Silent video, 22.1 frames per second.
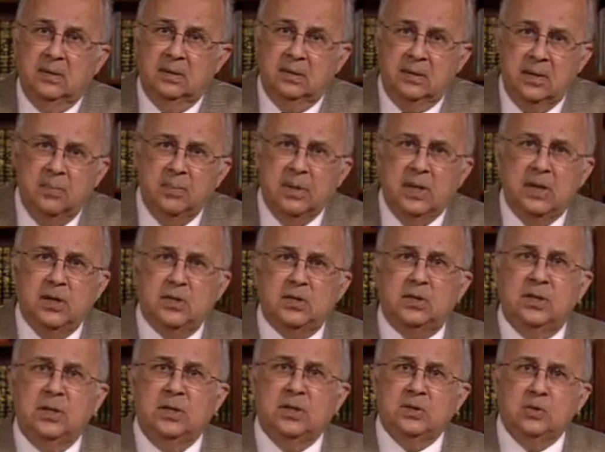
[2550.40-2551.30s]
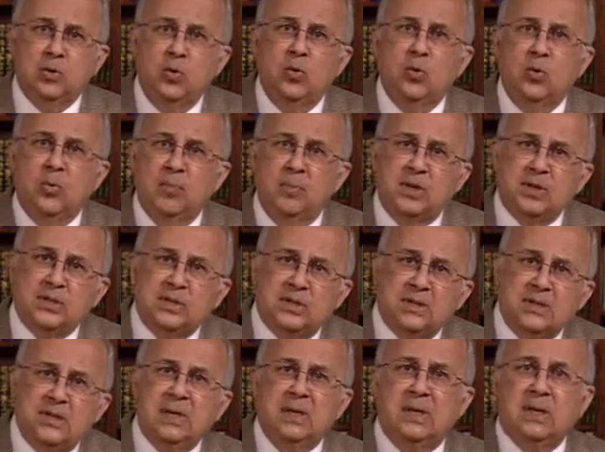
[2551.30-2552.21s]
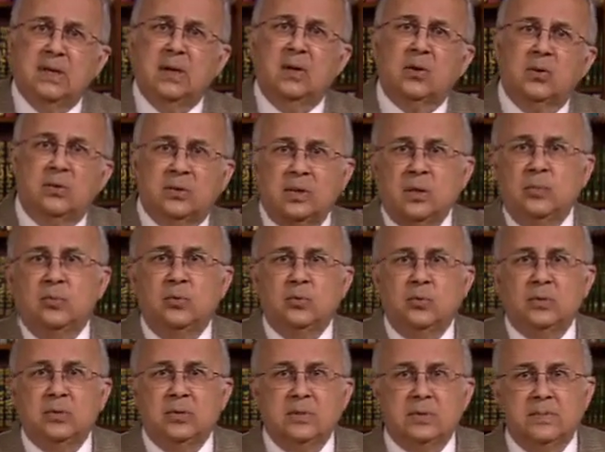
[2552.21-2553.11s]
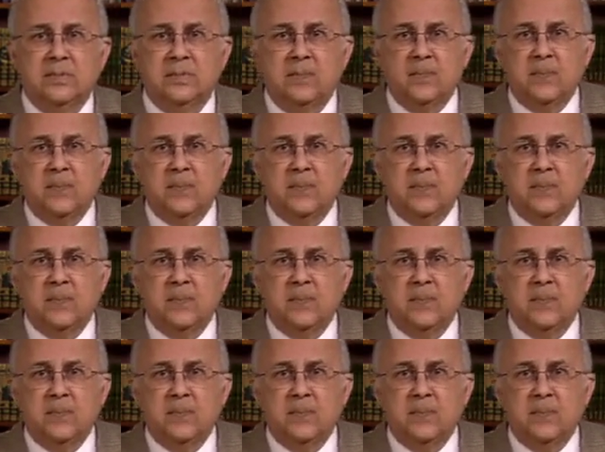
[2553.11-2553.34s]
diminish his own magisterial contributions.